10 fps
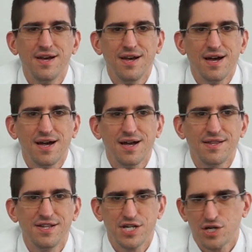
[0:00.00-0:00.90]

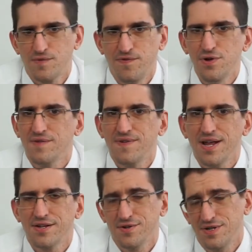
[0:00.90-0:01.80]
And there's few
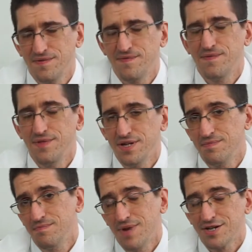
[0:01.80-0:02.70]
advantages, there's
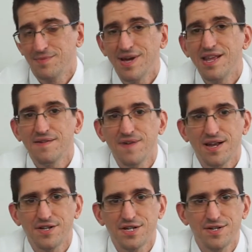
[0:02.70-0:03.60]
actually many
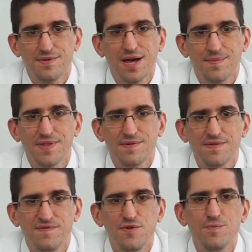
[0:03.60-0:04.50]
advantages to that. The
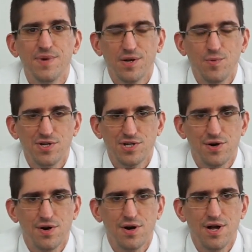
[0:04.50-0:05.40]
few big ones
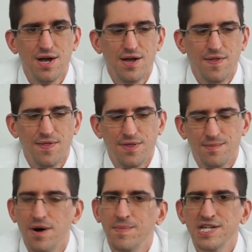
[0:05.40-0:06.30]
are, the
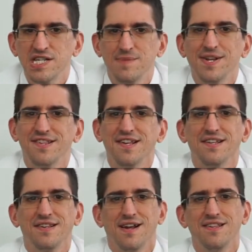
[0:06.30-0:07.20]
moment somebody
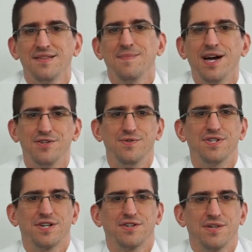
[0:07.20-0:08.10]
says, at least in my
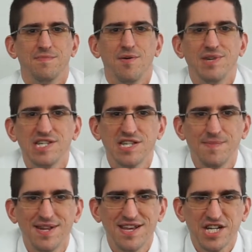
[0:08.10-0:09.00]
jurisdiction, the moment
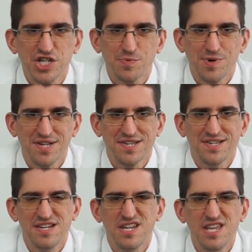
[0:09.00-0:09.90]
somebody expresses
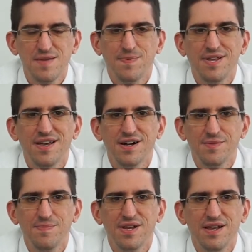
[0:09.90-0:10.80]
a deeply
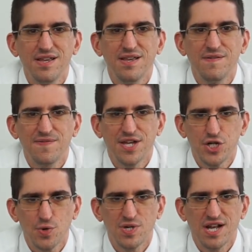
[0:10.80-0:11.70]
held belief that
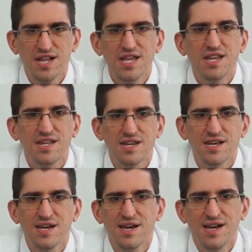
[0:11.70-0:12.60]
shows a leaning
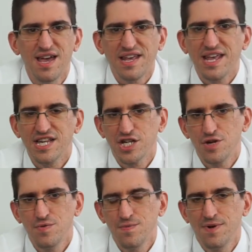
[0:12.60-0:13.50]
against
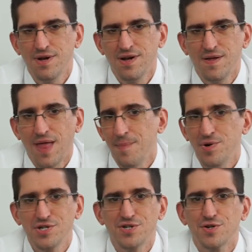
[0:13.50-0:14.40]
you, that
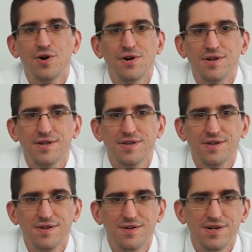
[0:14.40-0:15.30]
person's gone. You
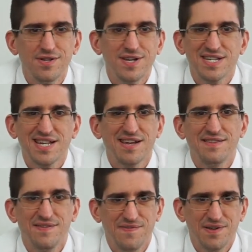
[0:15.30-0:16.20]
know, you don't need to get
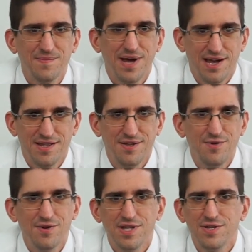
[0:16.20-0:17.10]
scientific about it. You
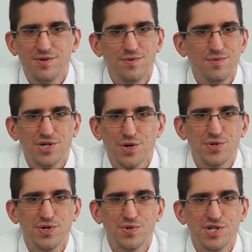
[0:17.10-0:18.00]
don't need to do
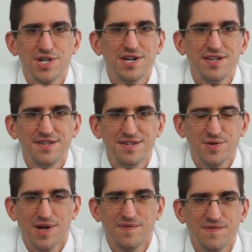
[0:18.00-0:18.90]
social studies and
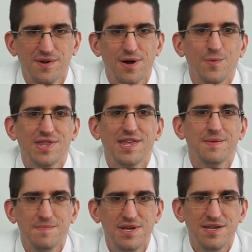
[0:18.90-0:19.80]
try to figure out what
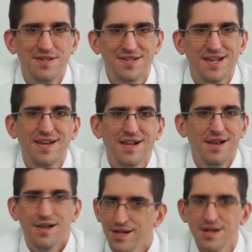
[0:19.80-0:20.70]
that means.
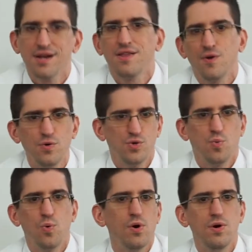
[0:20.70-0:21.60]
Literally, those
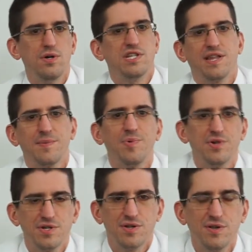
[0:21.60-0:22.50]
words that the
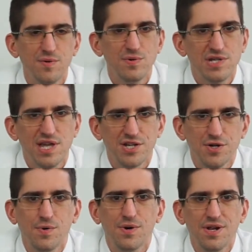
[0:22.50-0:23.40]
person used that
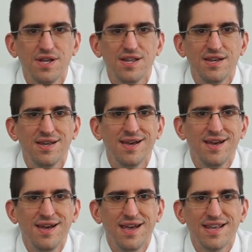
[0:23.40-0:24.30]
show a leaning
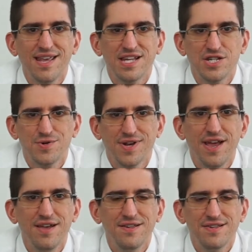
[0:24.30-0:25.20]
against your
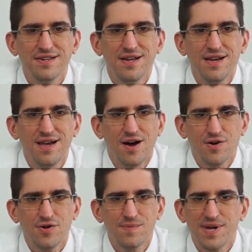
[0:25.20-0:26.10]
case
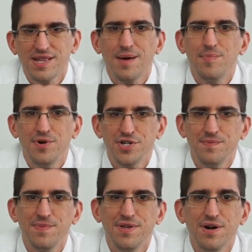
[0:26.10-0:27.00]
are going to make that
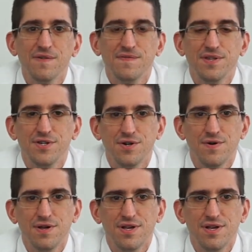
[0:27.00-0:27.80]
person be off the jury.